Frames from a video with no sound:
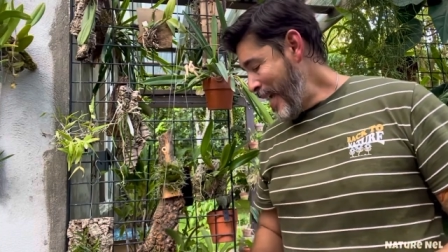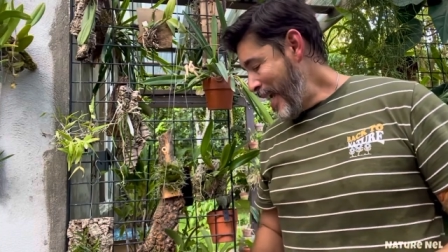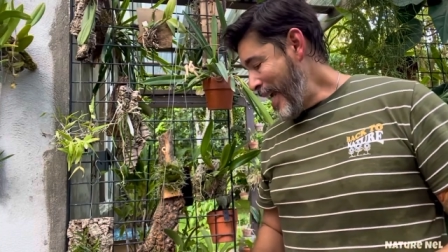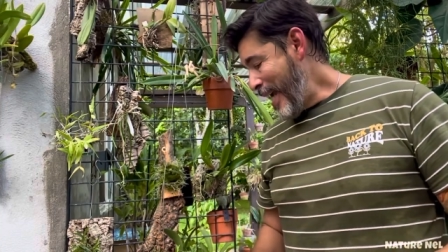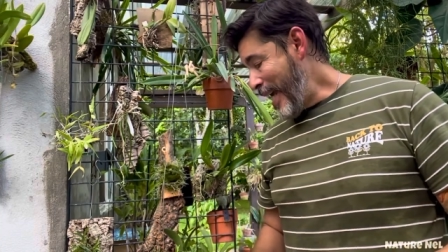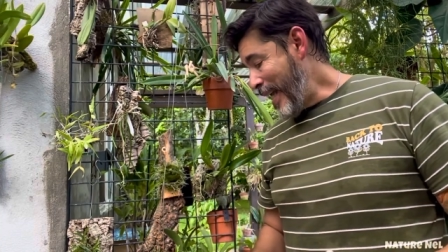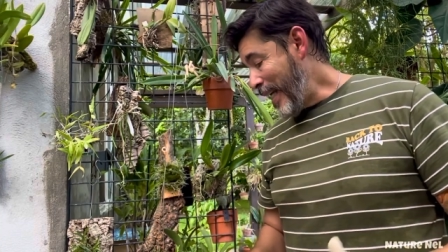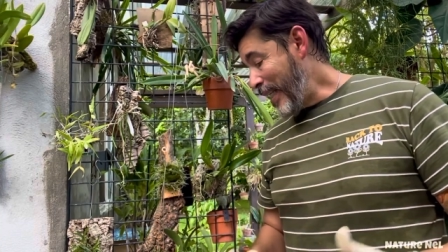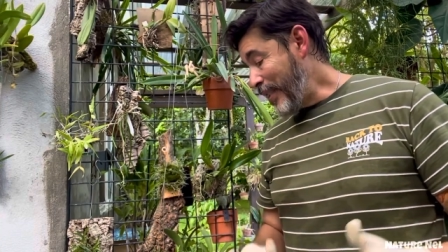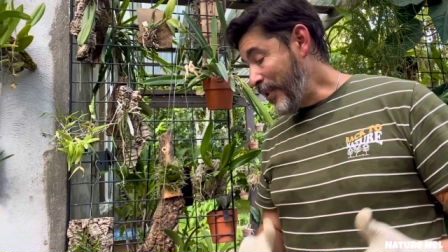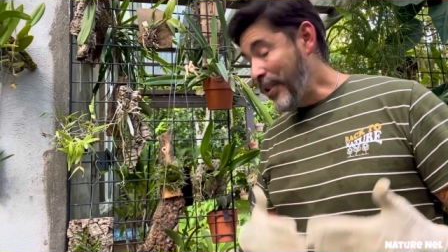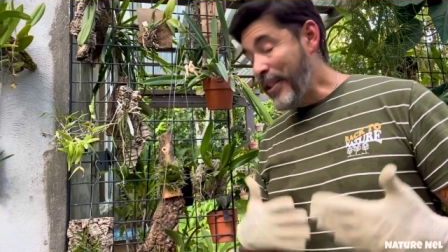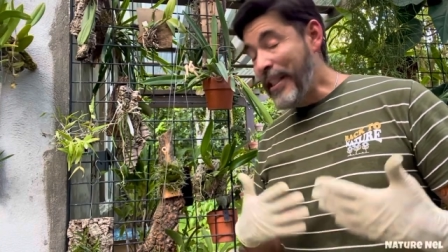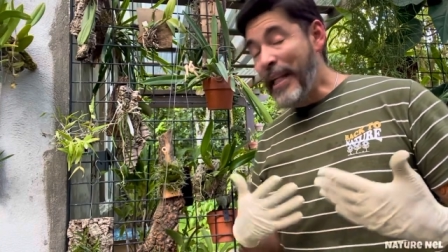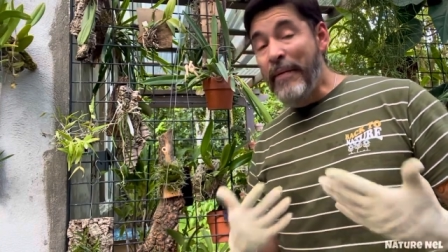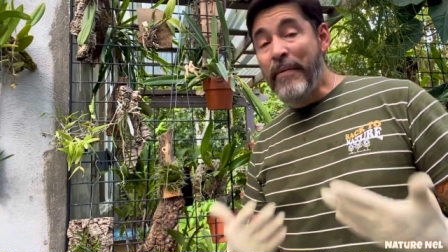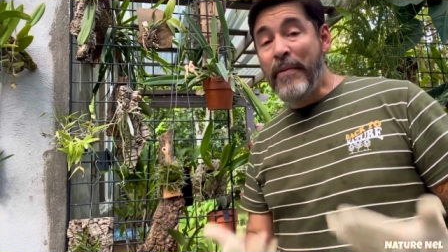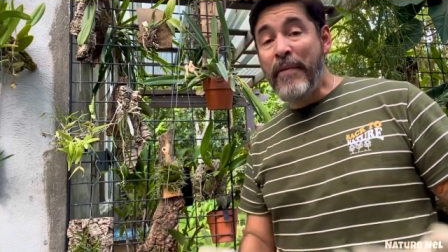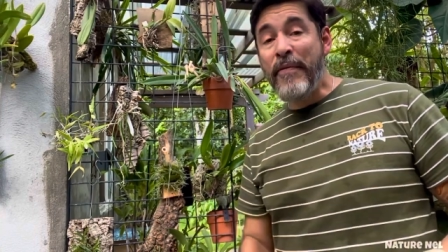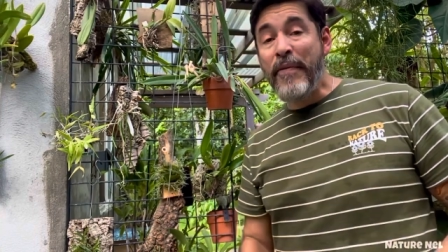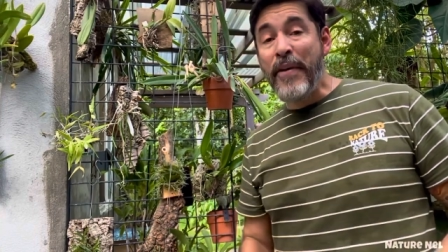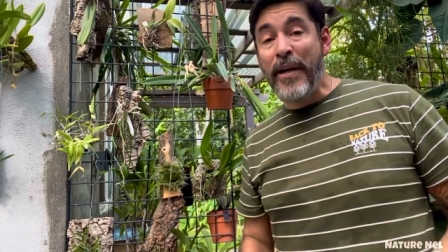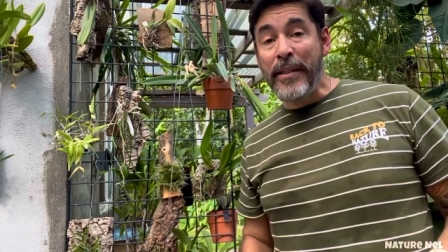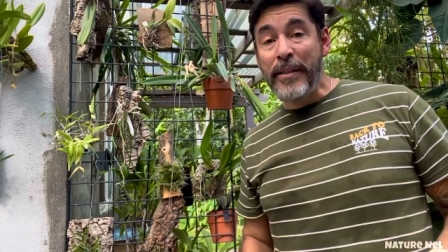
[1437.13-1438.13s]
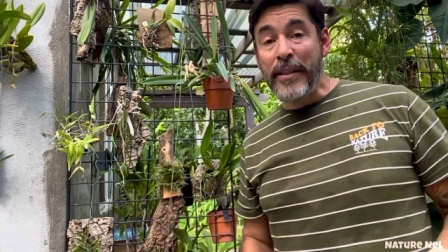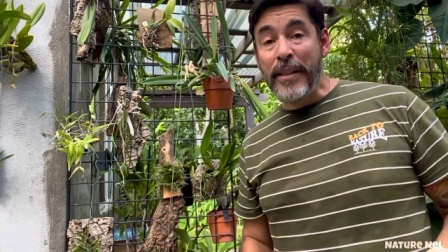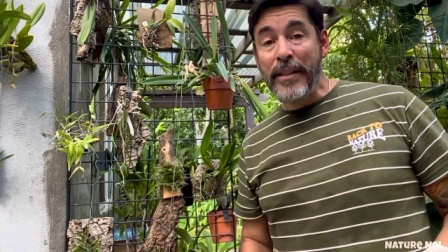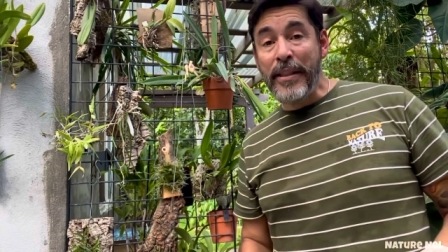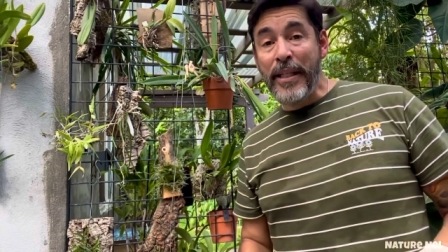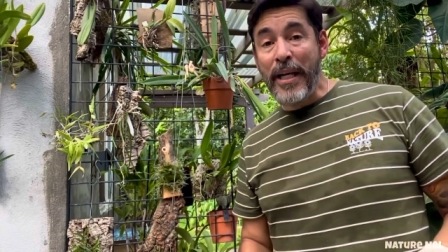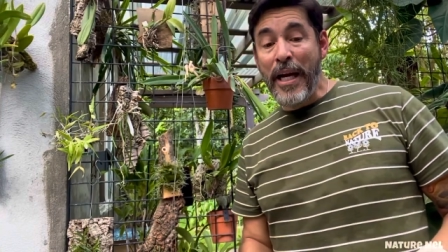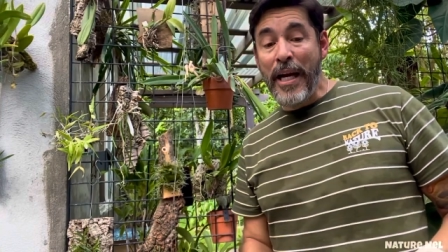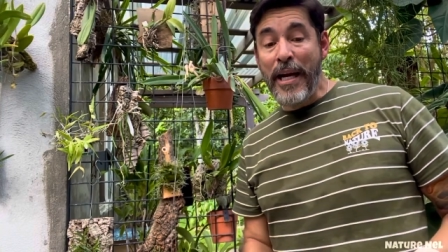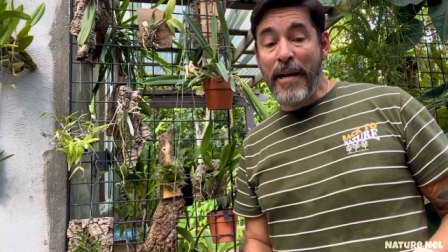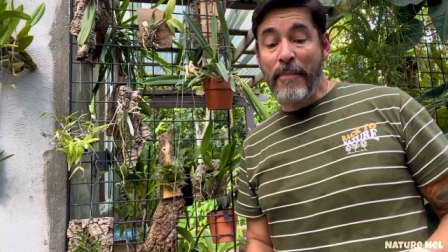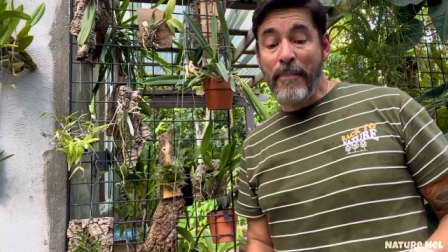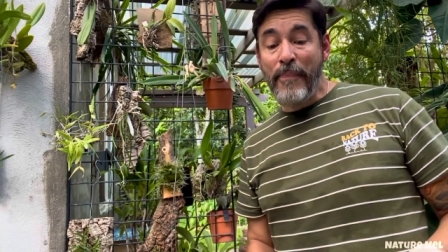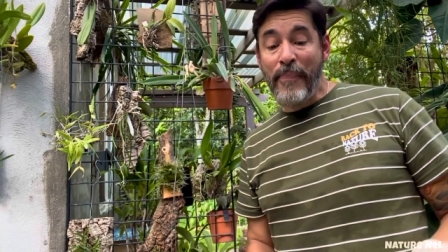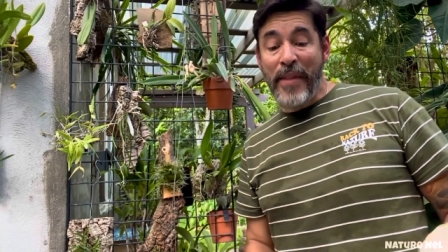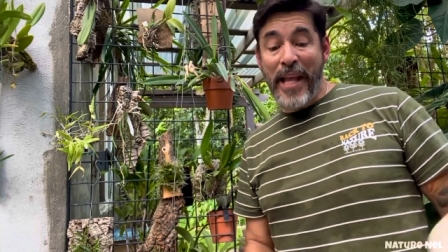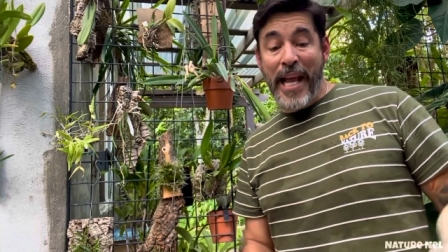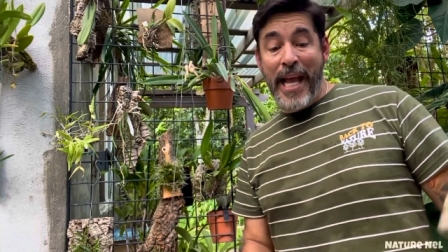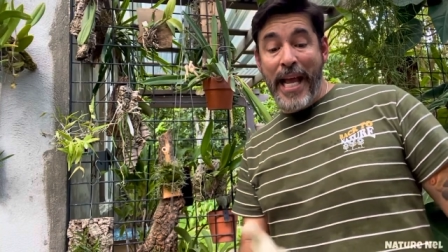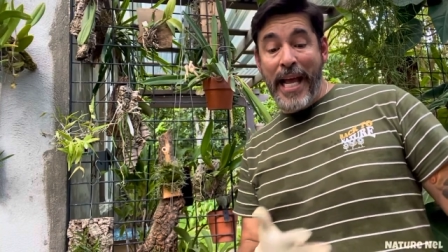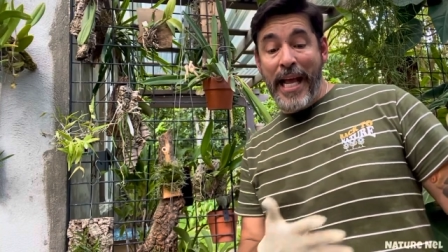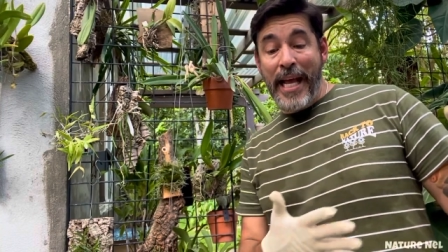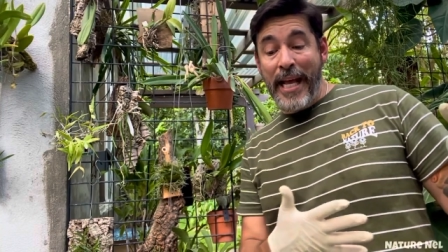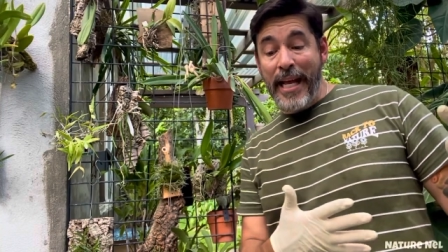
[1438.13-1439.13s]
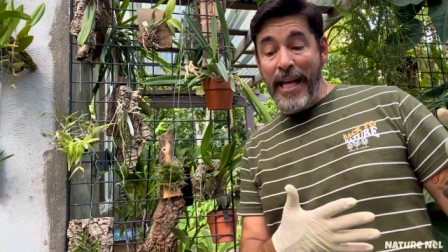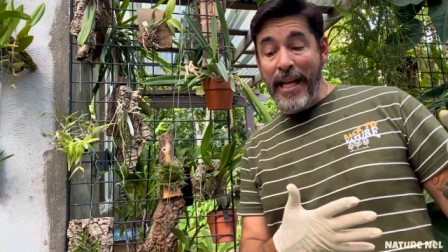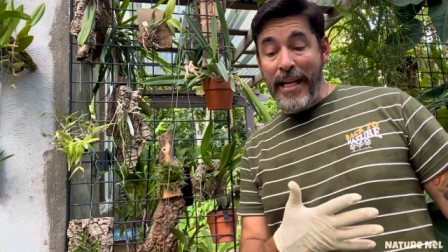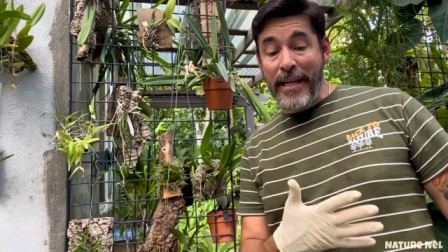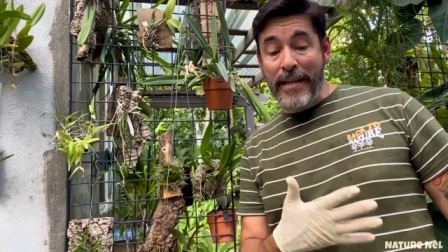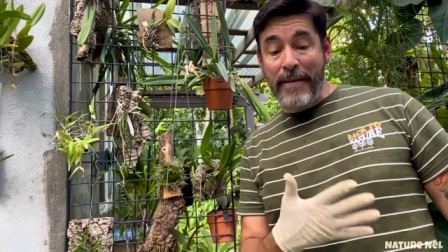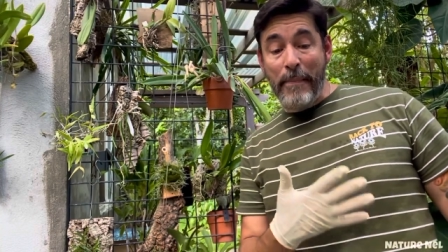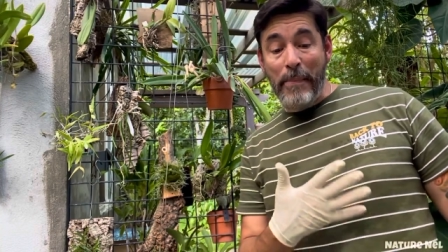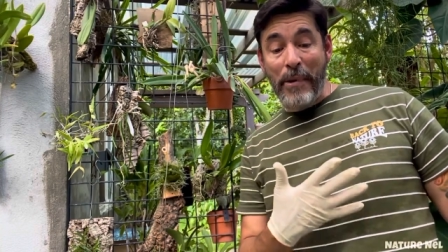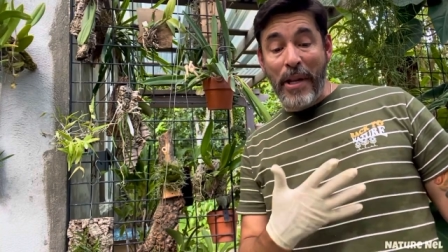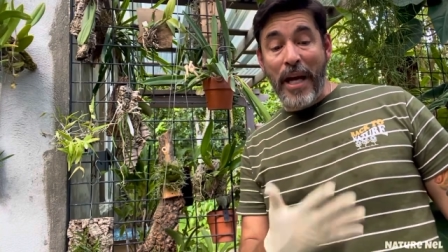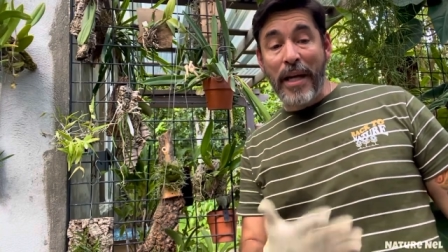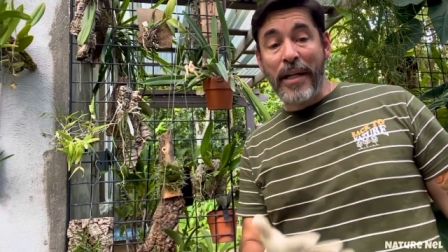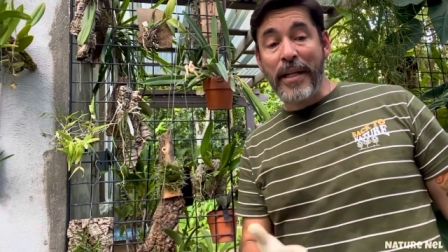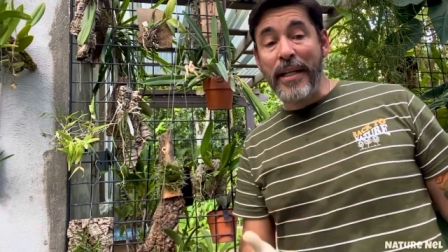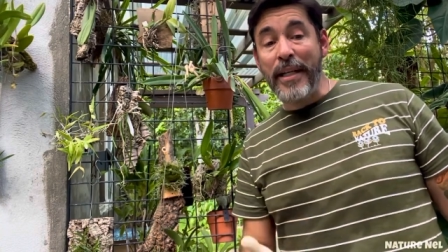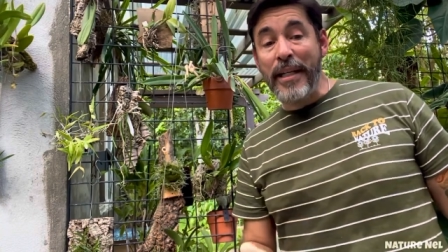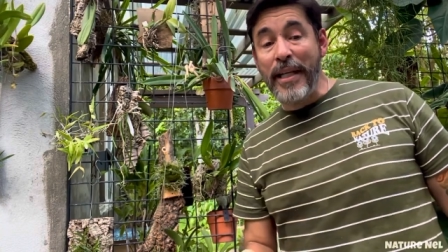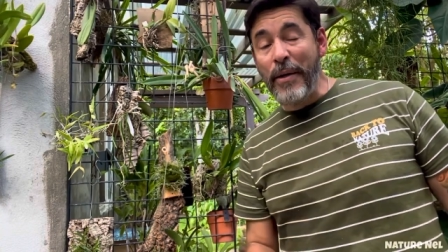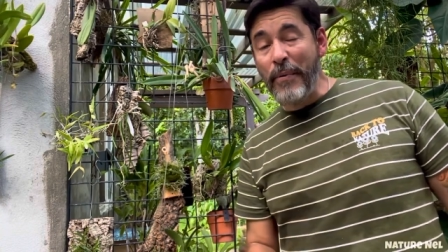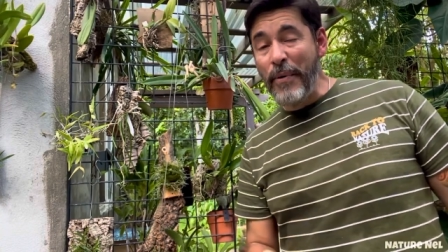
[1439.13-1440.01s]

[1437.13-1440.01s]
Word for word: and I just haven't found the time. And Blanca and I,